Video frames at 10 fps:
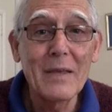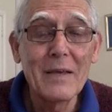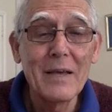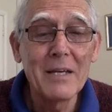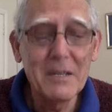
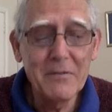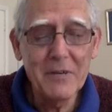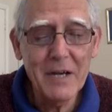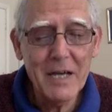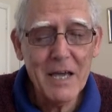And even
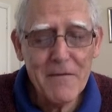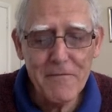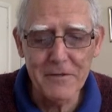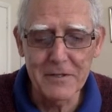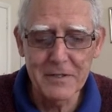our
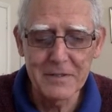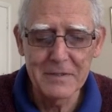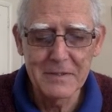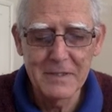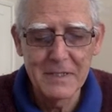effort
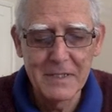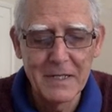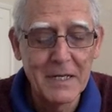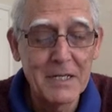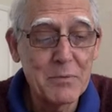
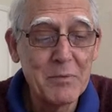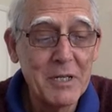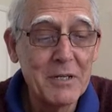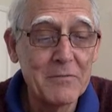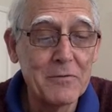is
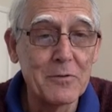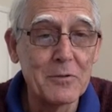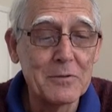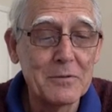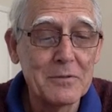meaningful.
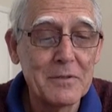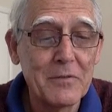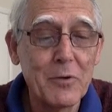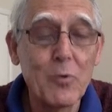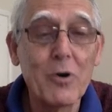
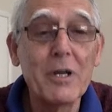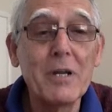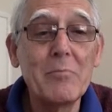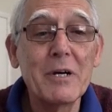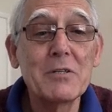You're worrying
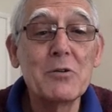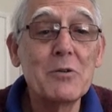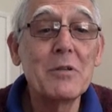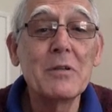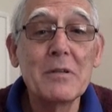about
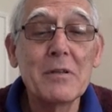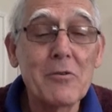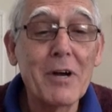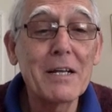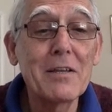doing the
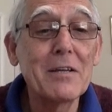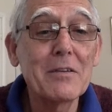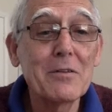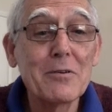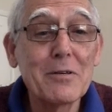right thing at
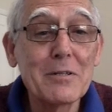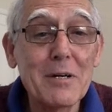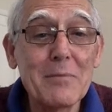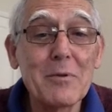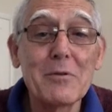the wrong
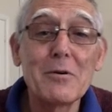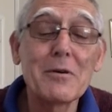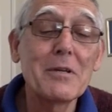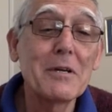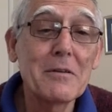time or the wrong
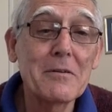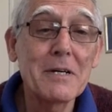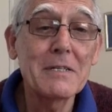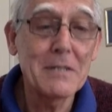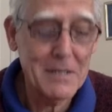thing at the right
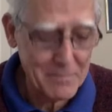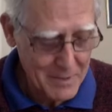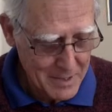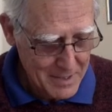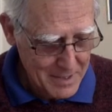time.
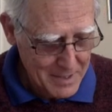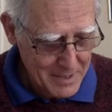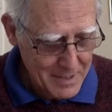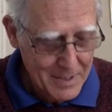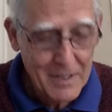
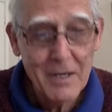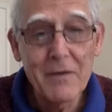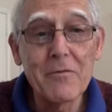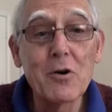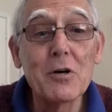
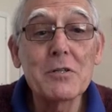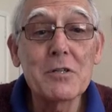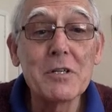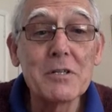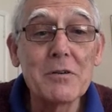If God's in
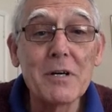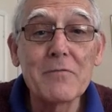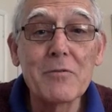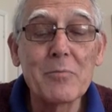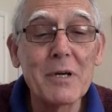his
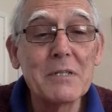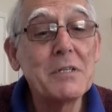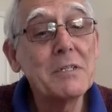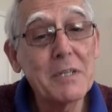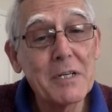rightful place,
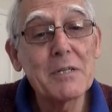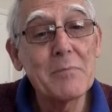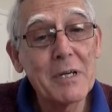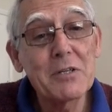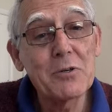he's going to
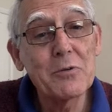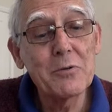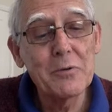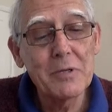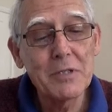make sure
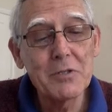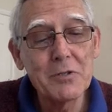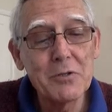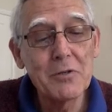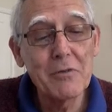that you
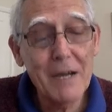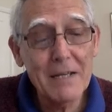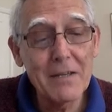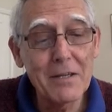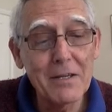do the right
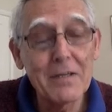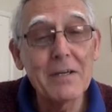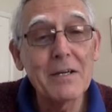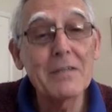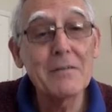thing
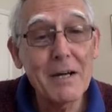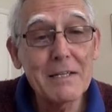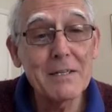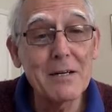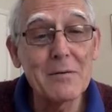at the right time.